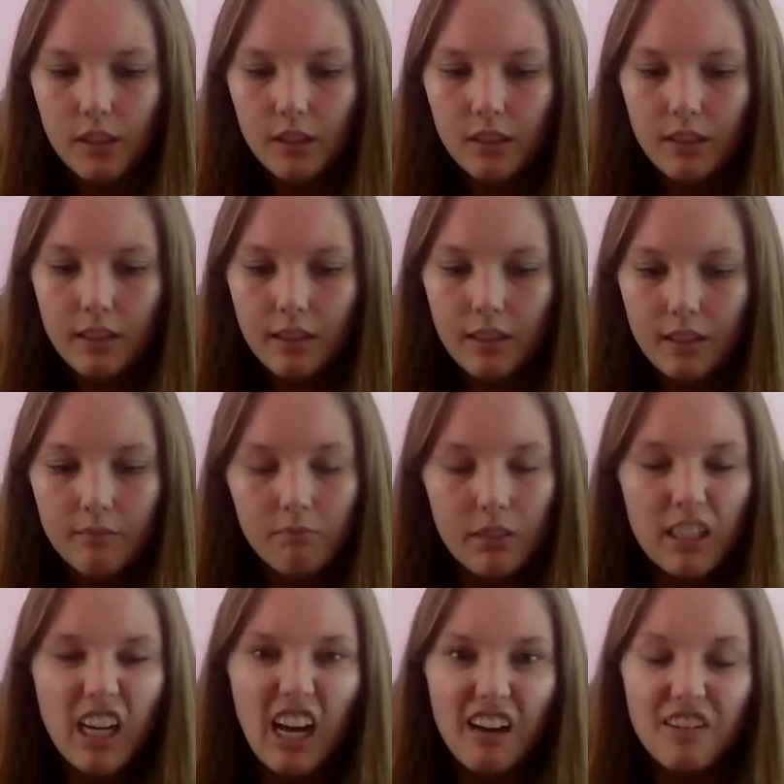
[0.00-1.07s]
here, it
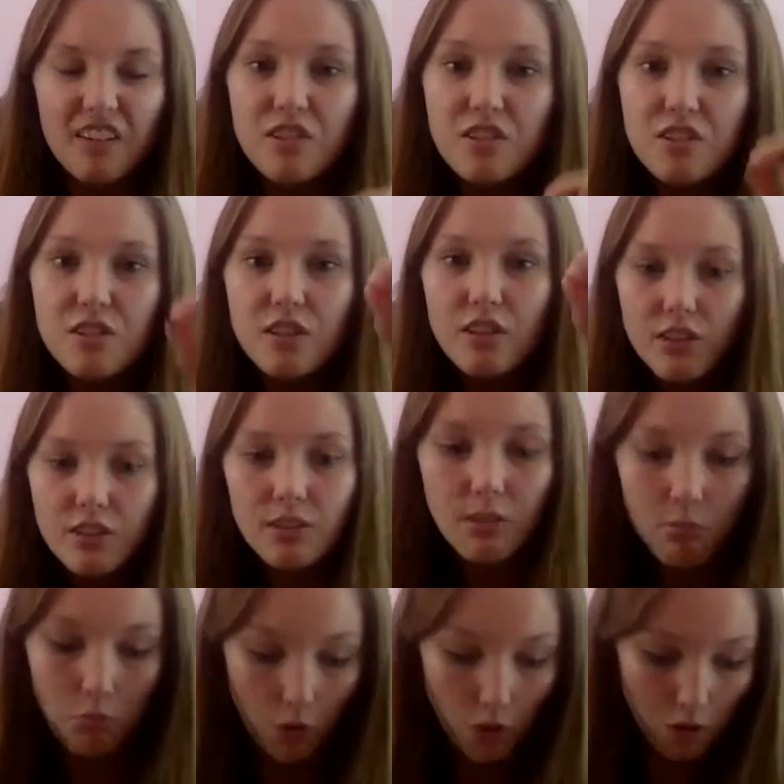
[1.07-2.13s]
kind of just looks,
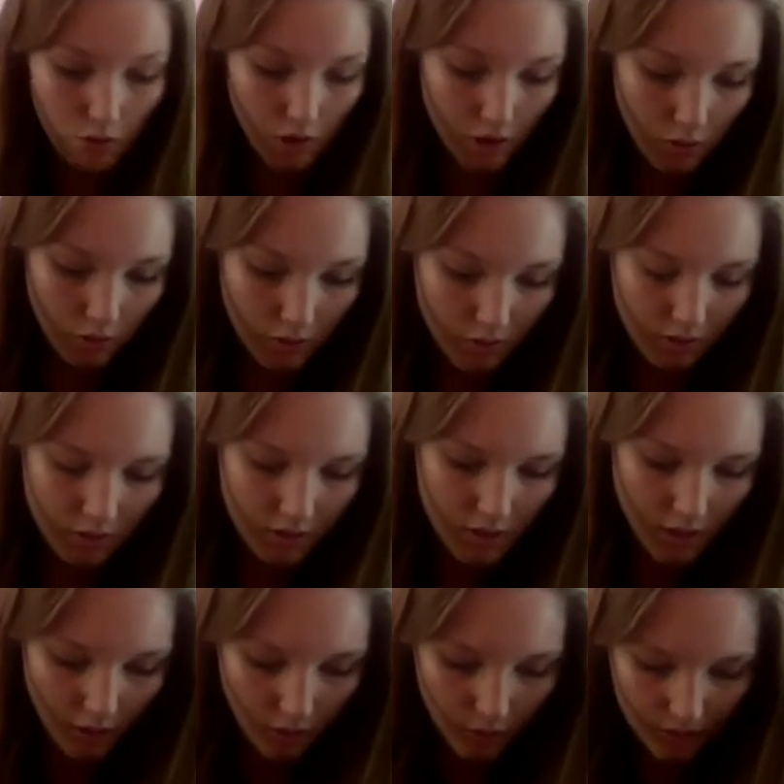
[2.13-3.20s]
oh
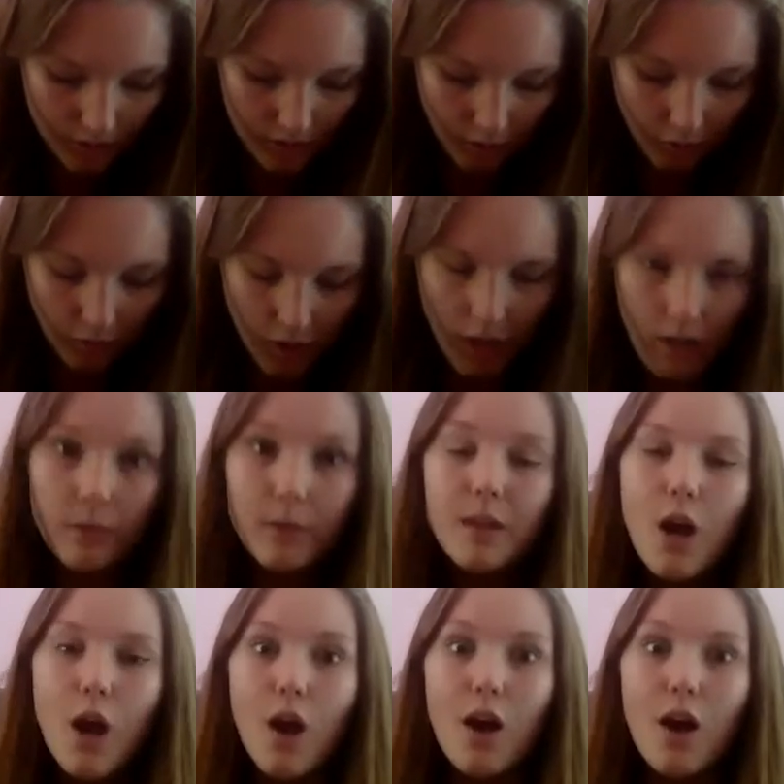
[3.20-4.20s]
no, don't fall.